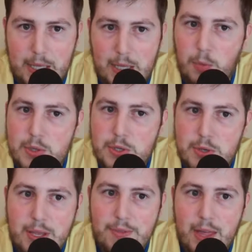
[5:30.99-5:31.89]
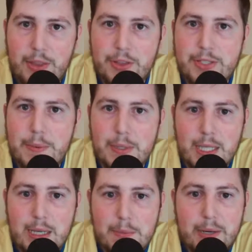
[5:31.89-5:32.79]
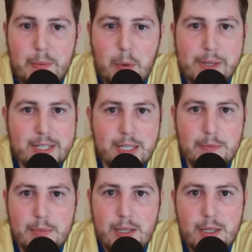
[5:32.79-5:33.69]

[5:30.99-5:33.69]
And then once you give the other team a little bit of momentum,